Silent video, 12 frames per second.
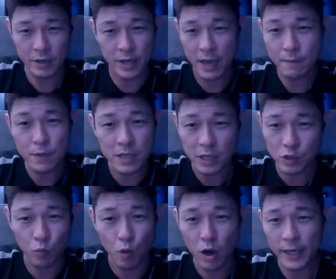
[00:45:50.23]
You can be just
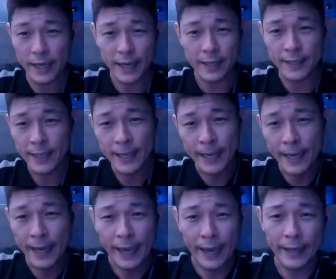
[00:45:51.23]
walking
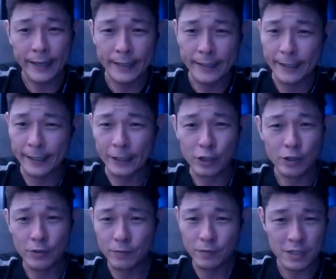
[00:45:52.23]
and you know,